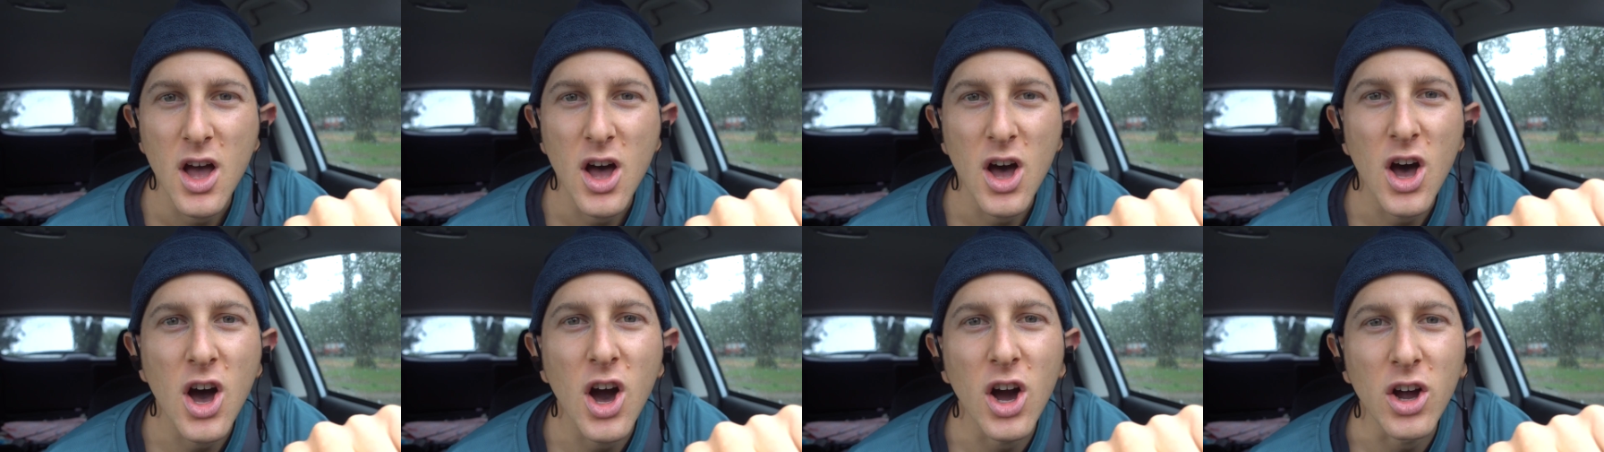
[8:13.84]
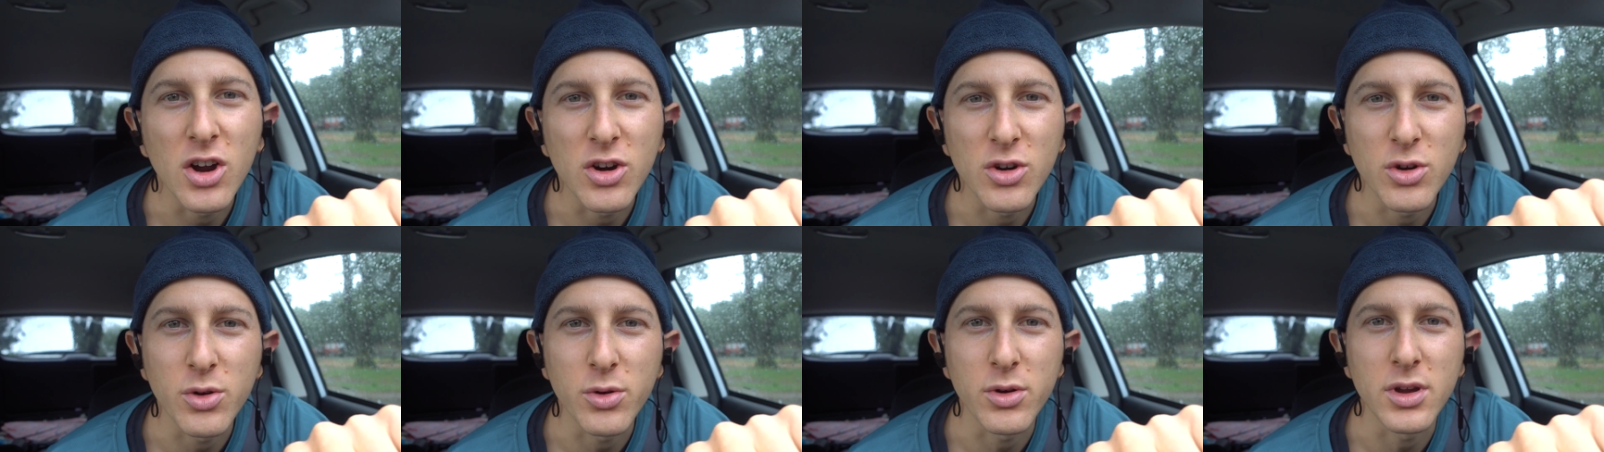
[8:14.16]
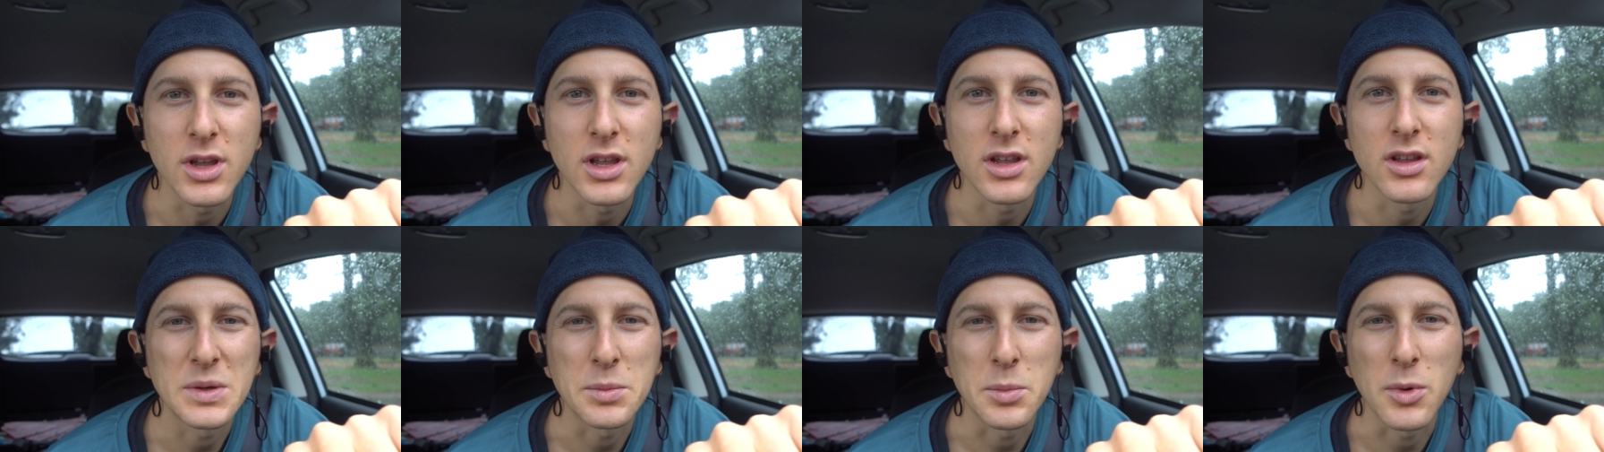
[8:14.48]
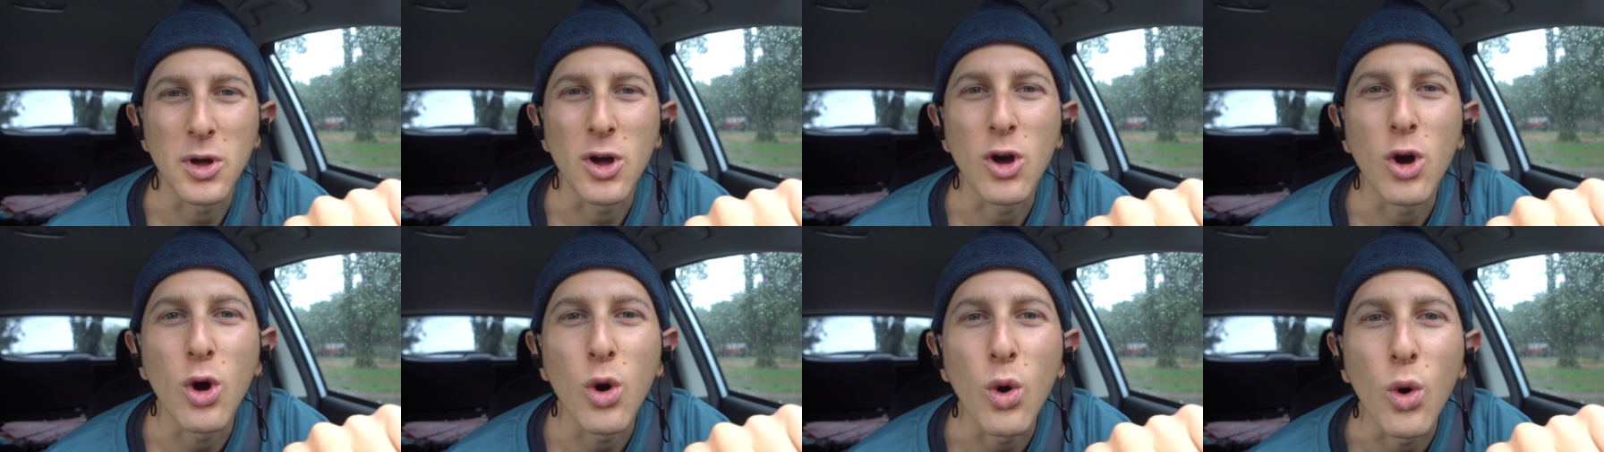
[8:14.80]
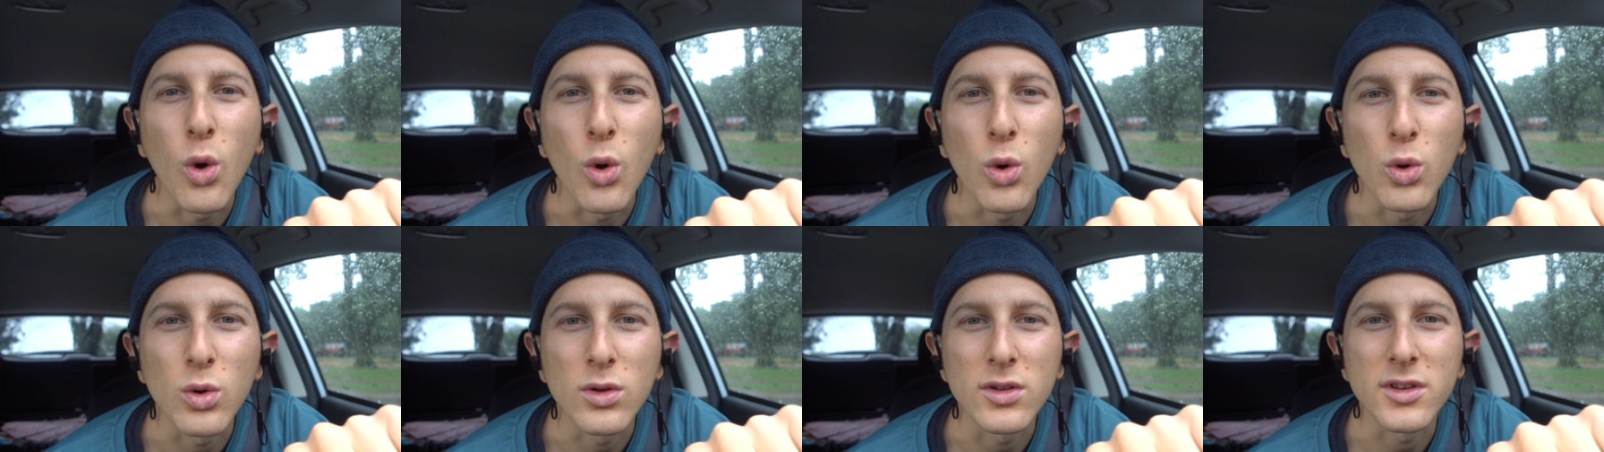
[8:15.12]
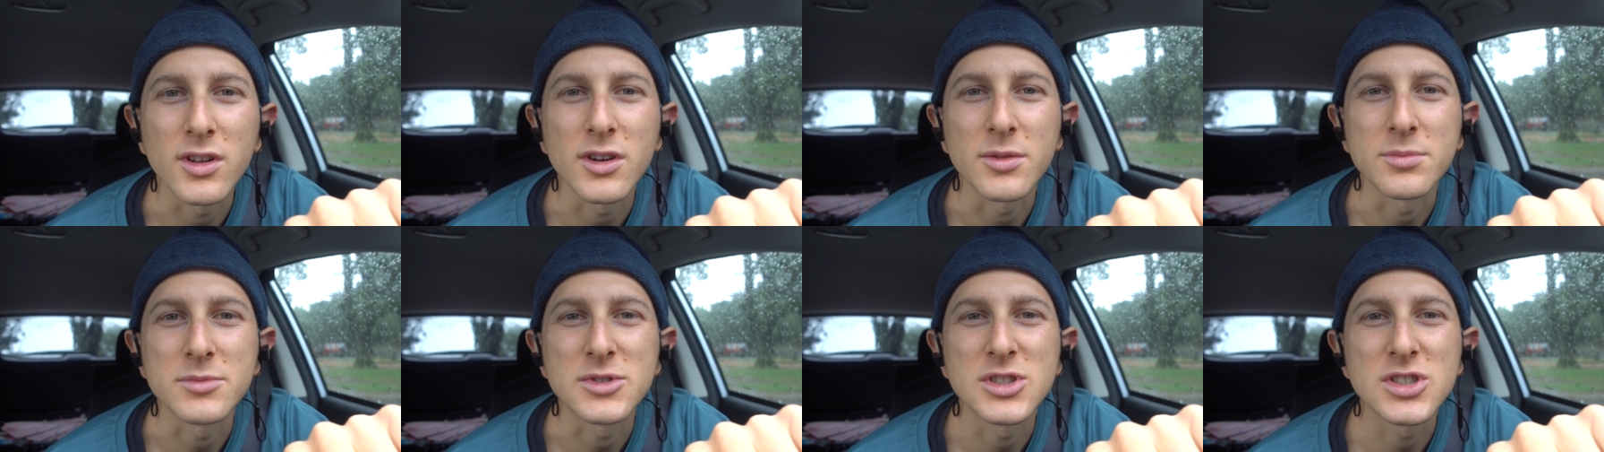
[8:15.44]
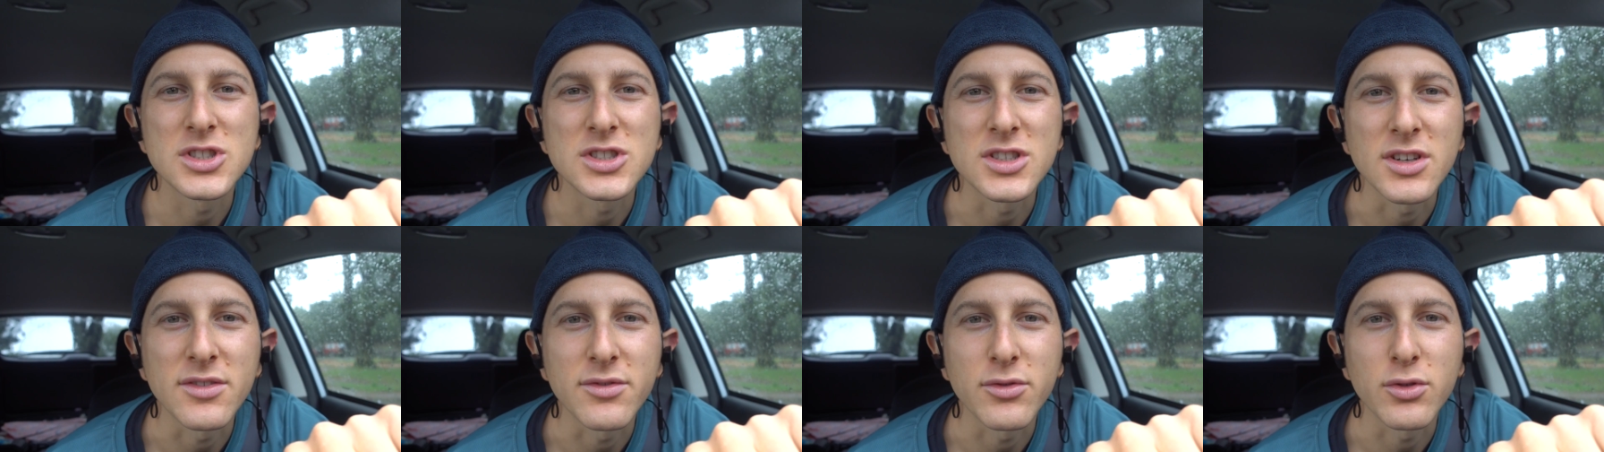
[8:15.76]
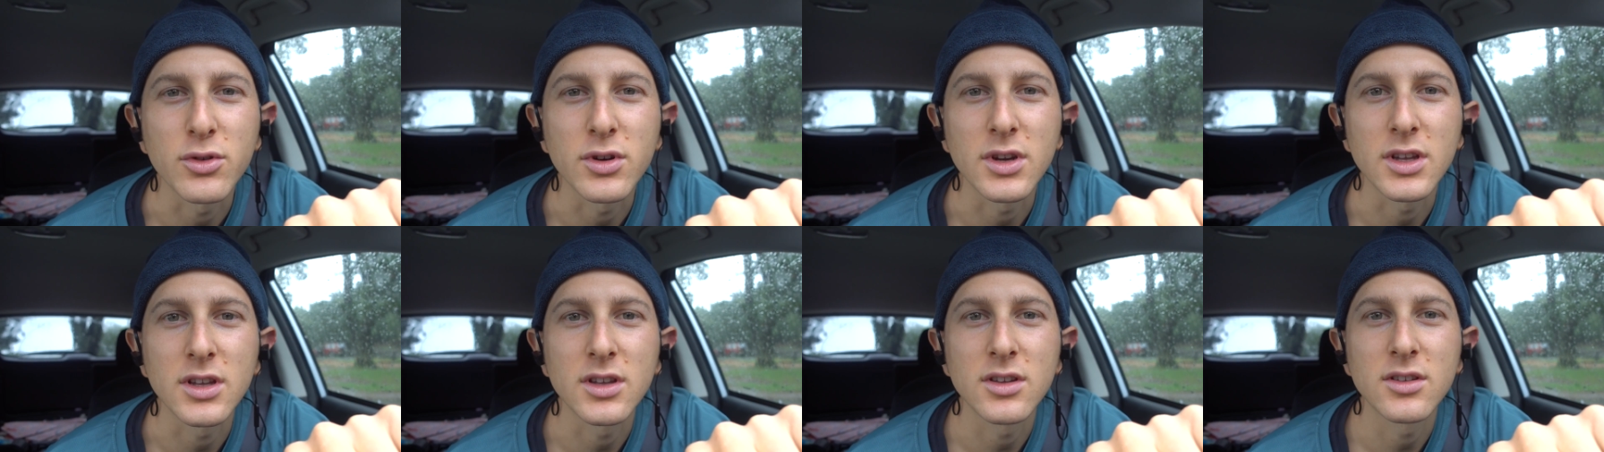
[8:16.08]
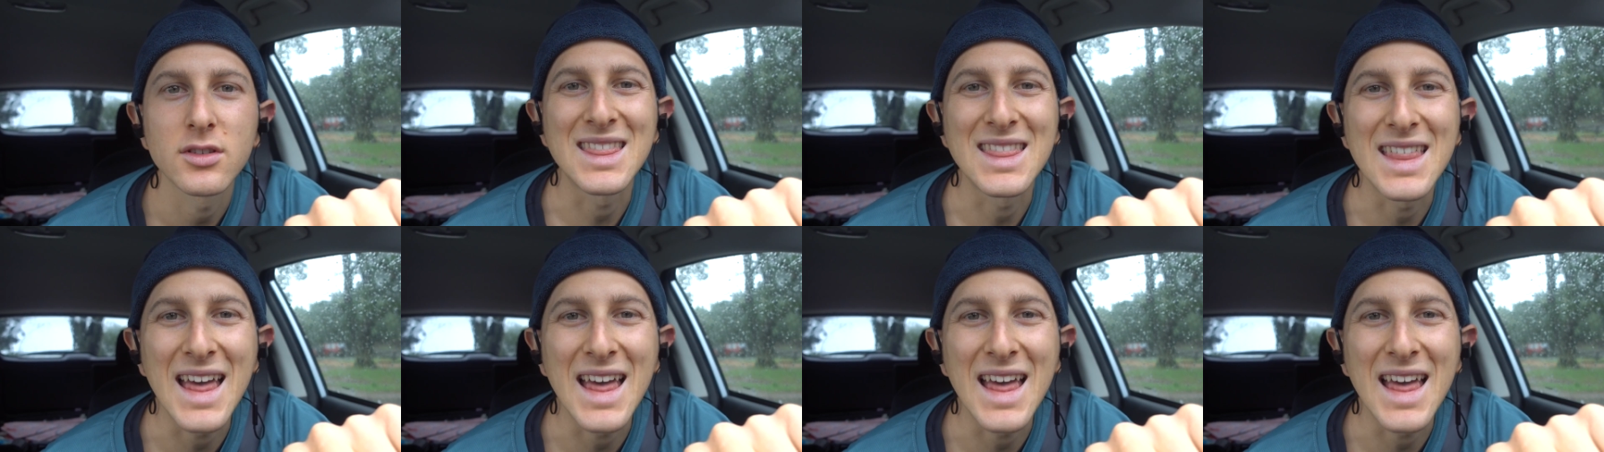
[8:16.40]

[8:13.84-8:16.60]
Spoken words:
hungry and cold and I'm shivering.